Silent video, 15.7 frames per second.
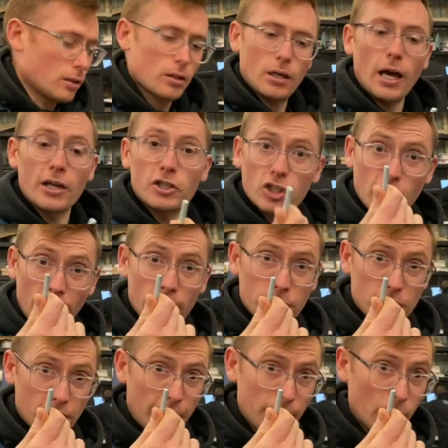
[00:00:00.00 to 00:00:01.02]
and jams
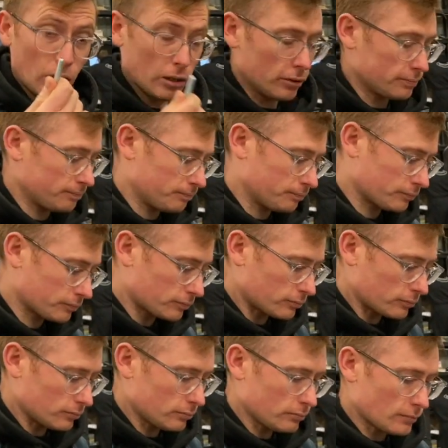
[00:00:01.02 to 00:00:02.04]
that bolt.
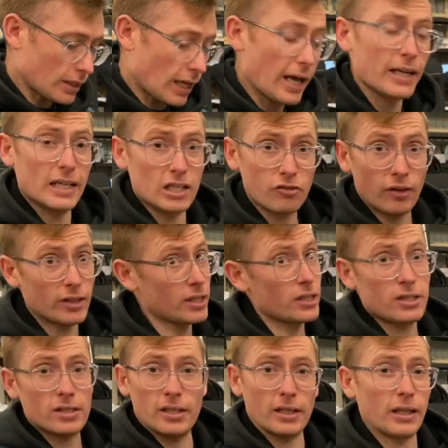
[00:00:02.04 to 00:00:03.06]
And it is
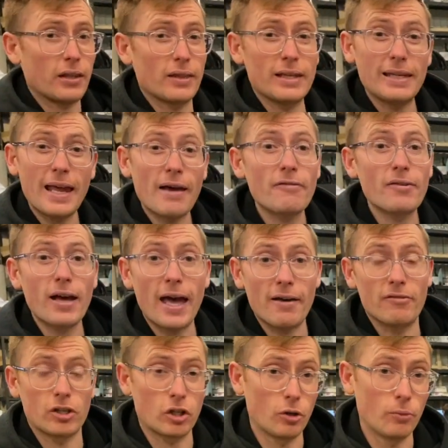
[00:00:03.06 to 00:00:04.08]
fantastic. They never
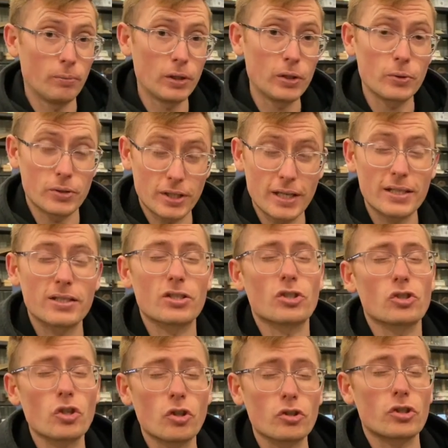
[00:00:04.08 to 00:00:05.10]
ever come loose. It is
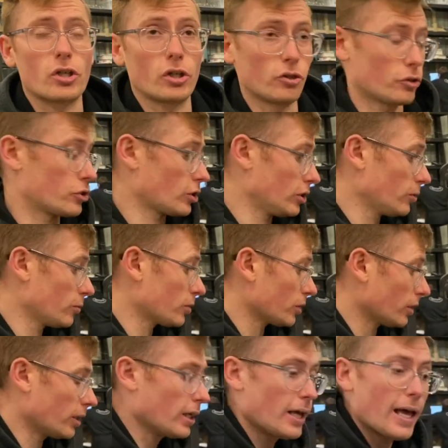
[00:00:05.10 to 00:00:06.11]
such a good solution.
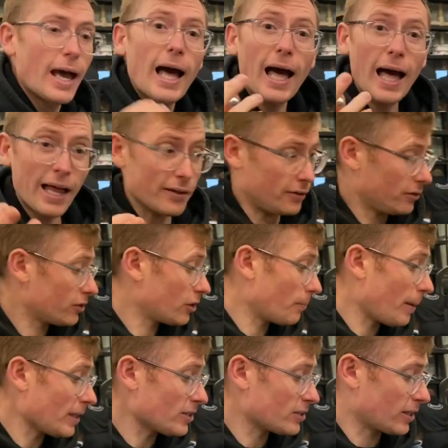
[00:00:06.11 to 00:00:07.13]
And the
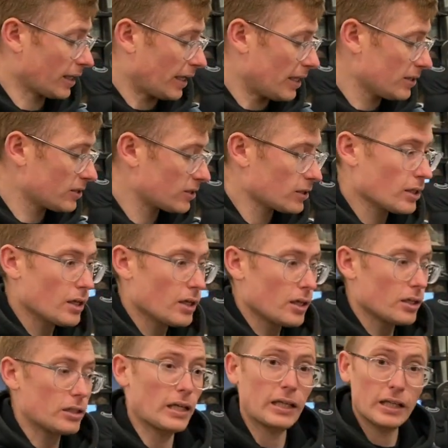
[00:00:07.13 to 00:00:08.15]
best thing is,
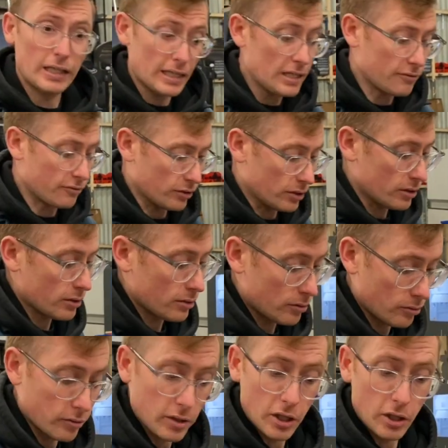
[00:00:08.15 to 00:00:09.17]
you can even
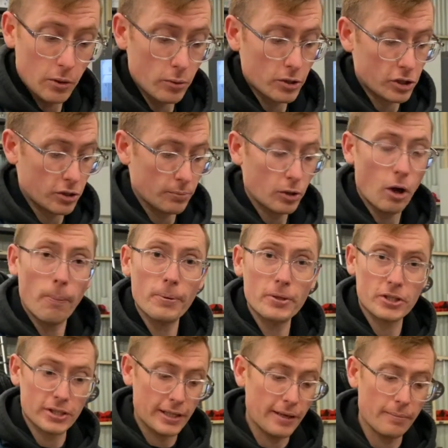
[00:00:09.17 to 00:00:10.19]
use some copper
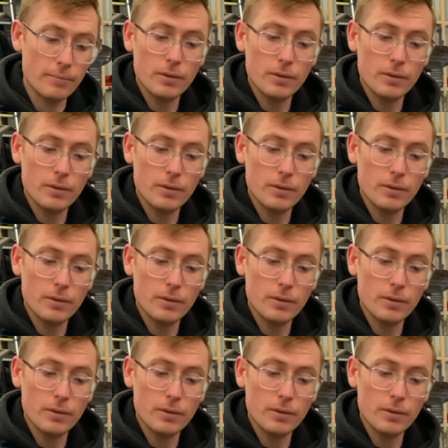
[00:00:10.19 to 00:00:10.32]
slip